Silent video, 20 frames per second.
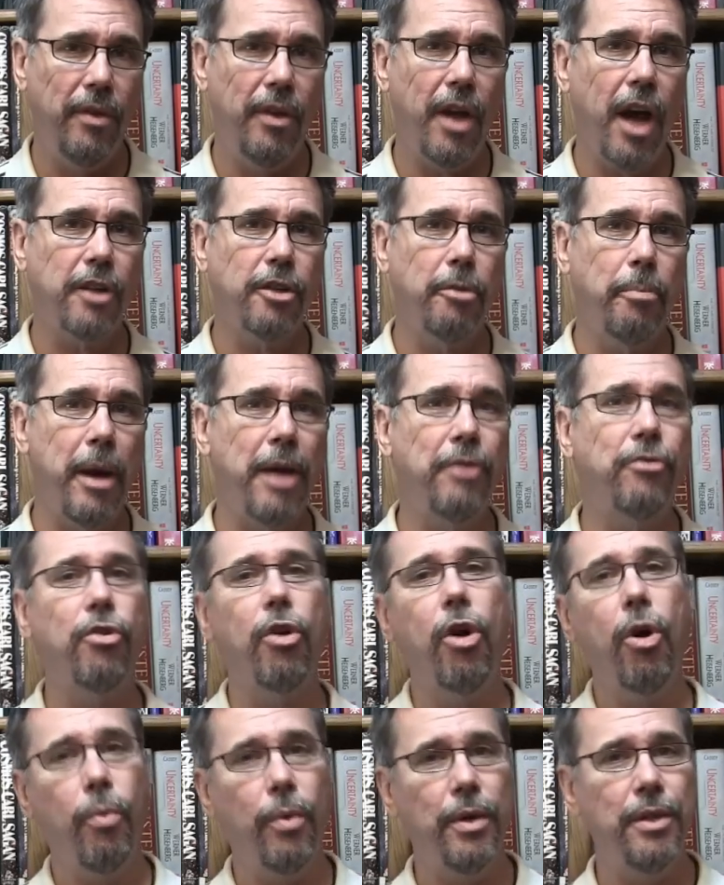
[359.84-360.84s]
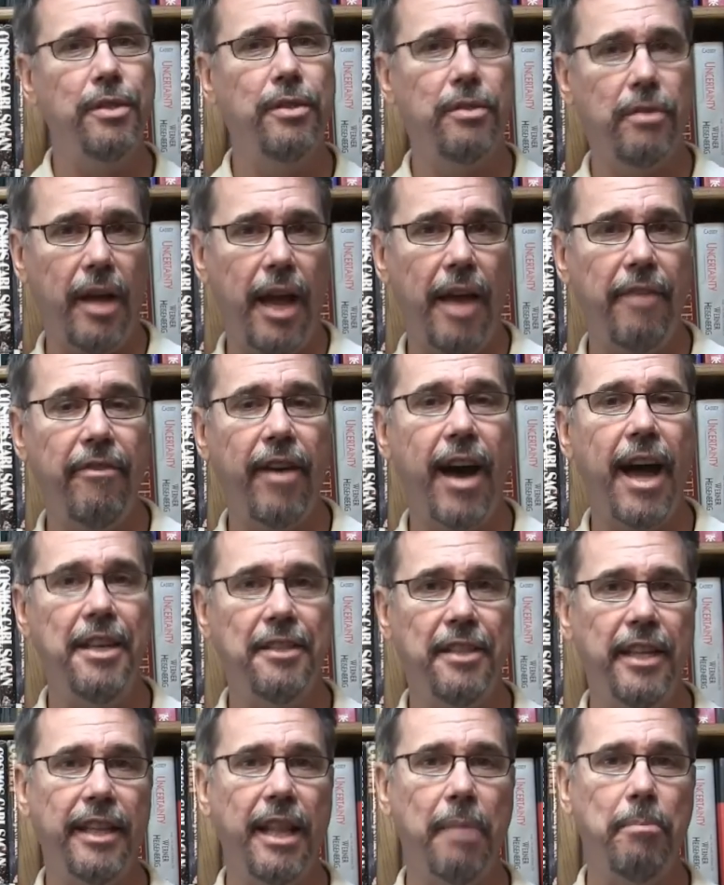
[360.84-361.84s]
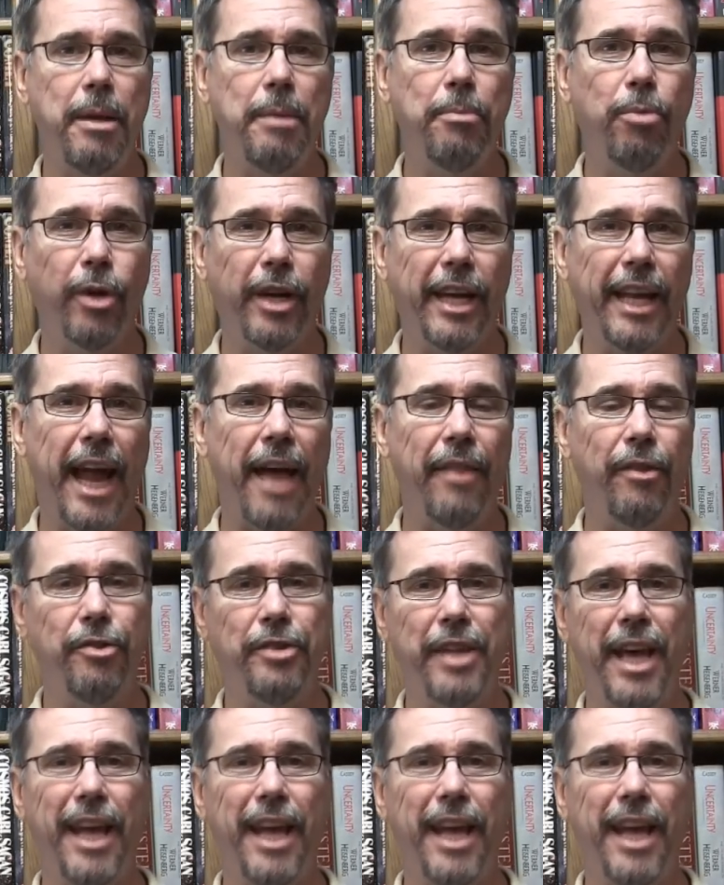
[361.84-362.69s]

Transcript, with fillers: Dr. Petro was advising that people get out their